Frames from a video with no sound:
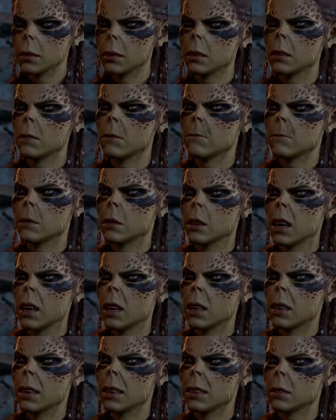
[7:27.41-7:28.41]
Come
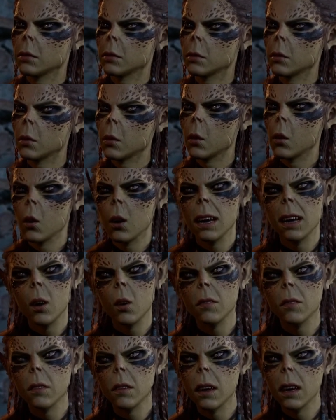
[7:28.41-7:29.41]
daylight, we will
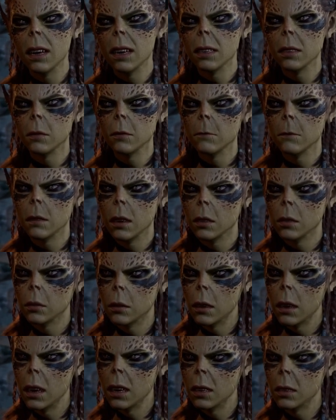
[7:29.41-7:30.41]
find a place to
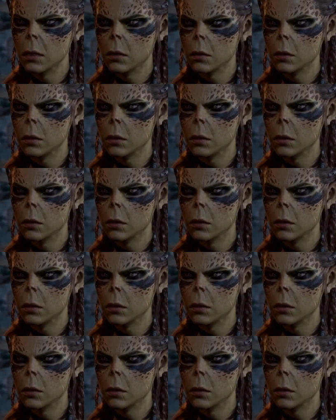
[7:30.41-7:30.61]
end